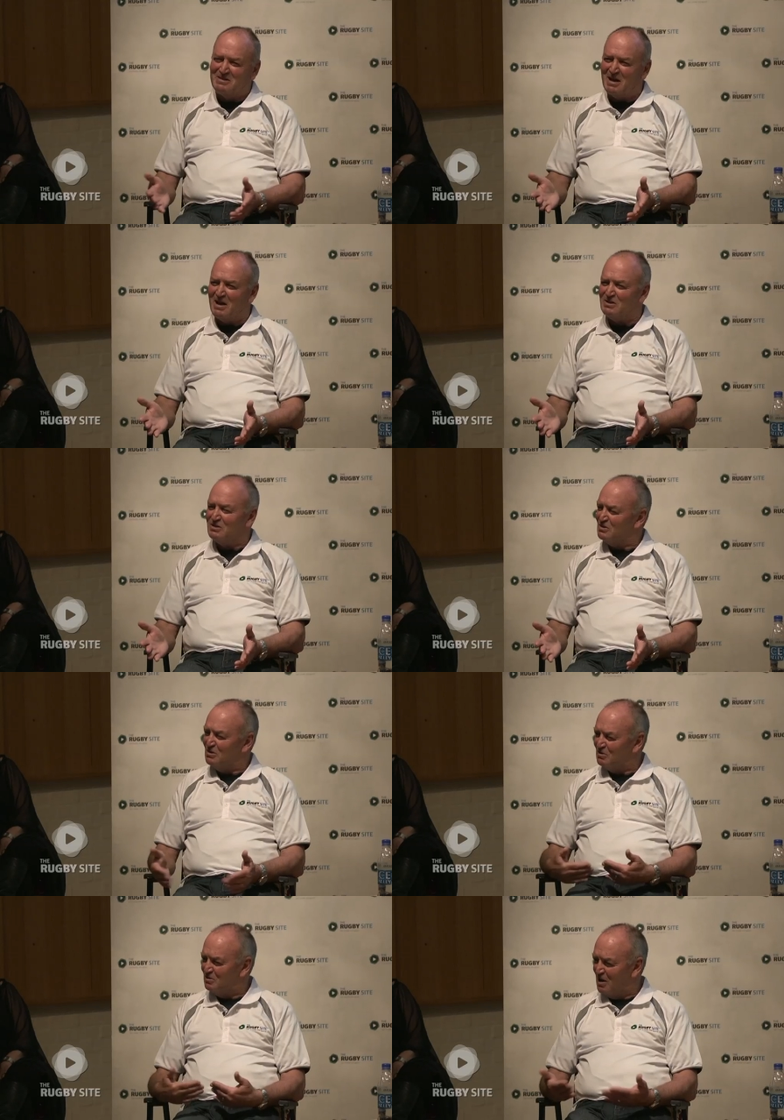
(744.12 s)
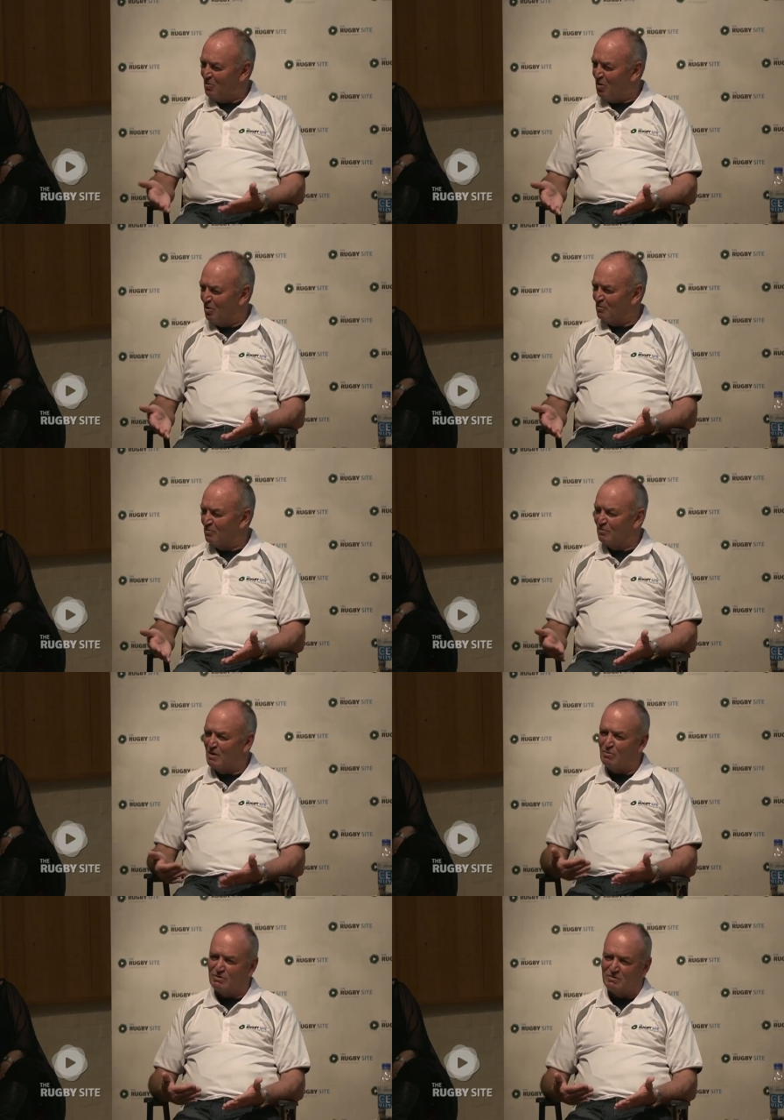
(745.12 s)
It changes, you go on.
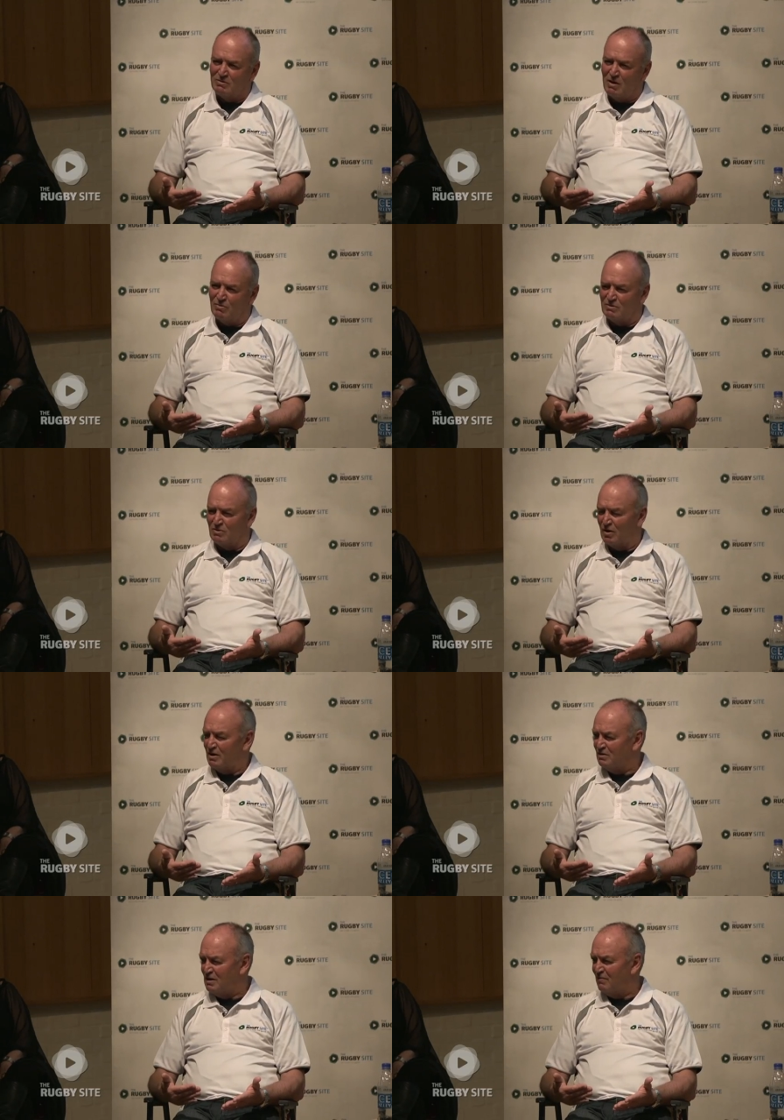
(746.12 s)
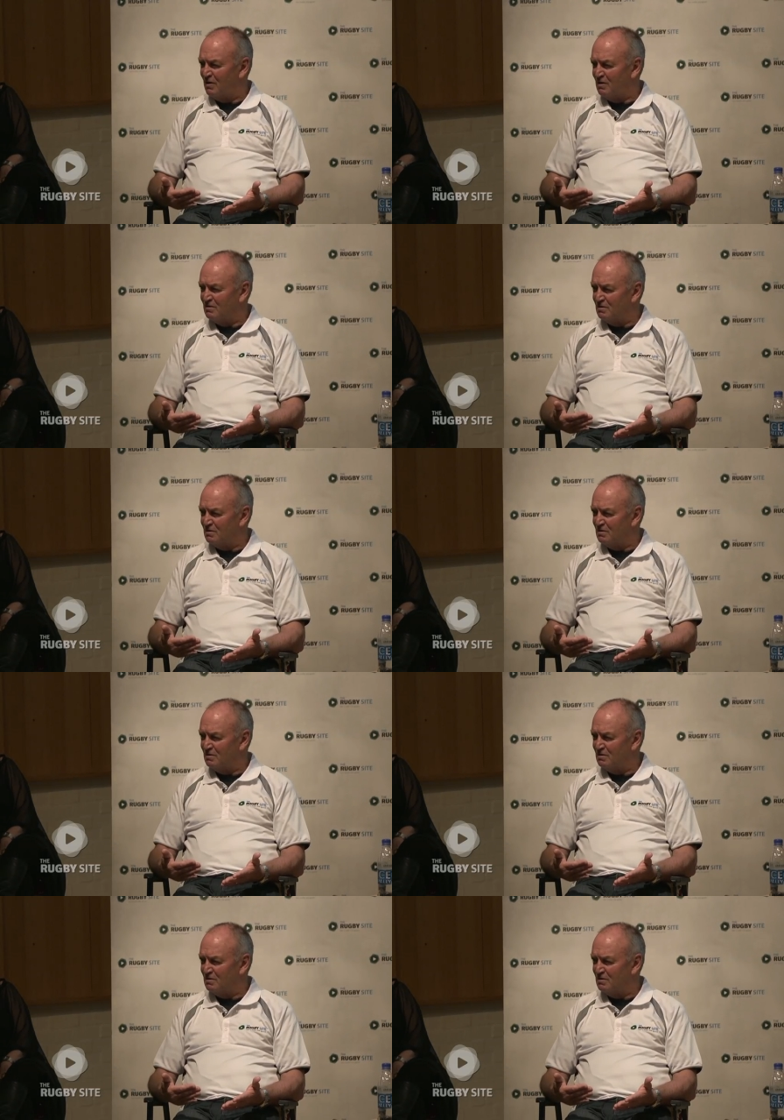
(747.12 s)
That was the 1970s.